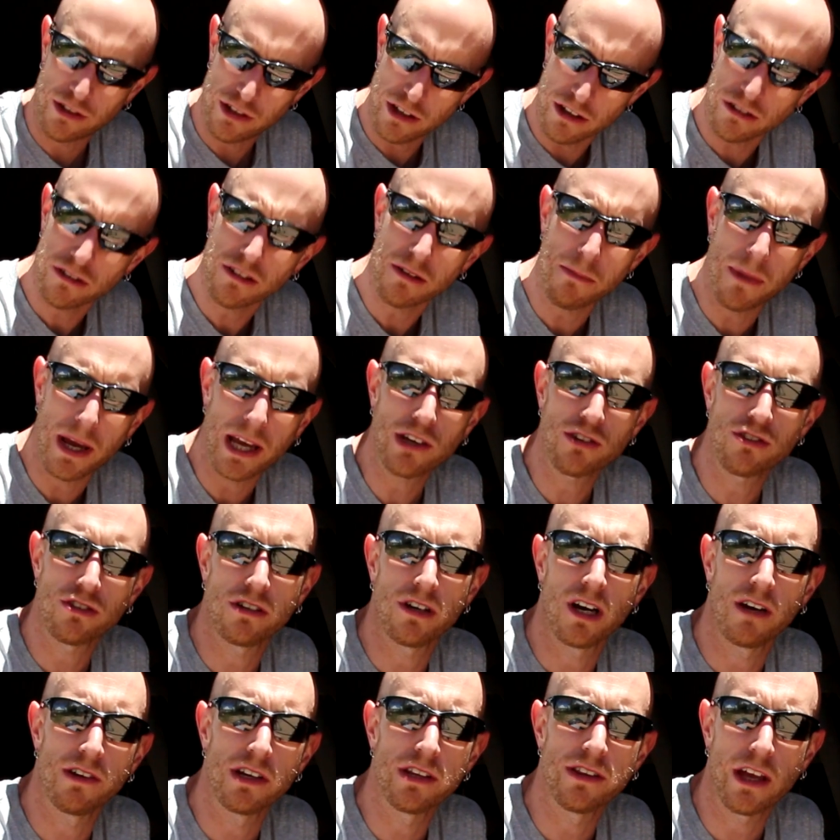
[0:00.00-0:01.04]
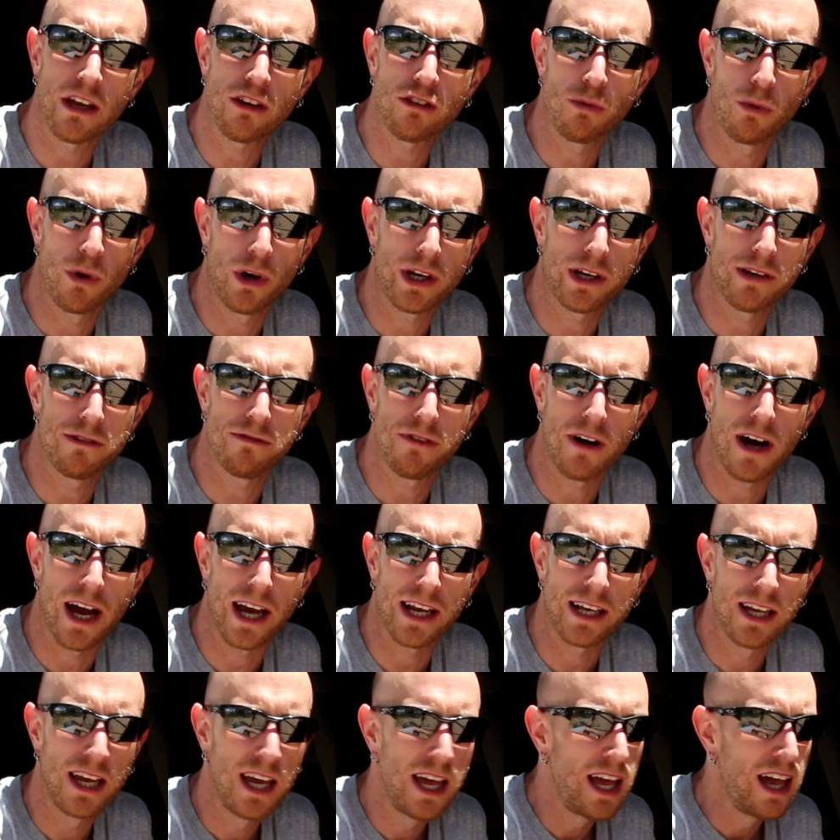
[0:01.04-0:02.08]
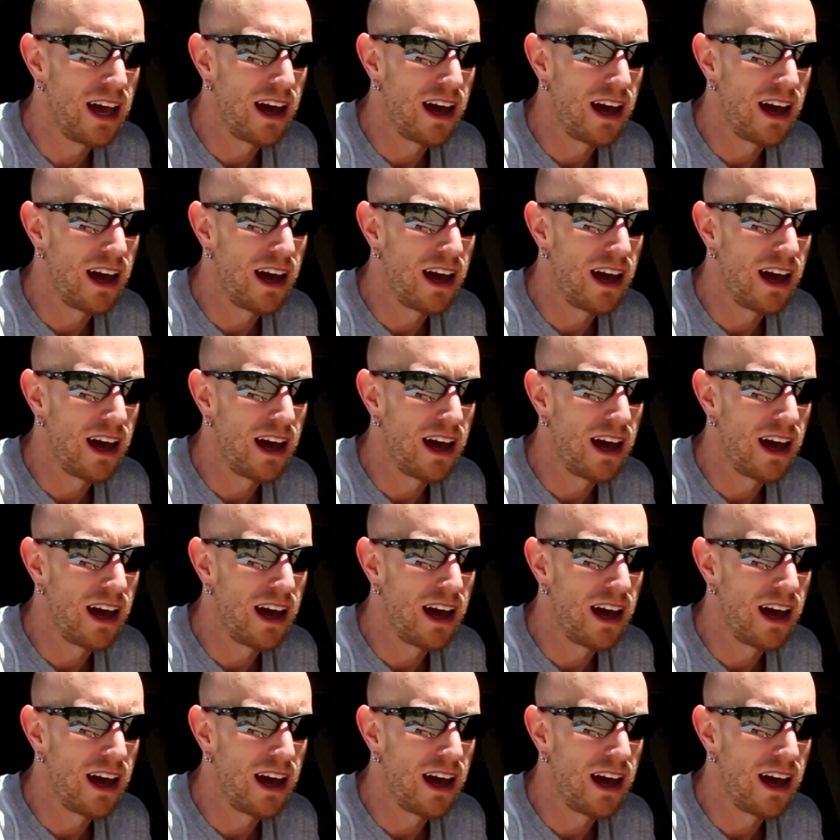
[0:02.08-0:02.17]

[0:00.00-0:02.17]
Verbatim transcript: just to make sure everything's working fine.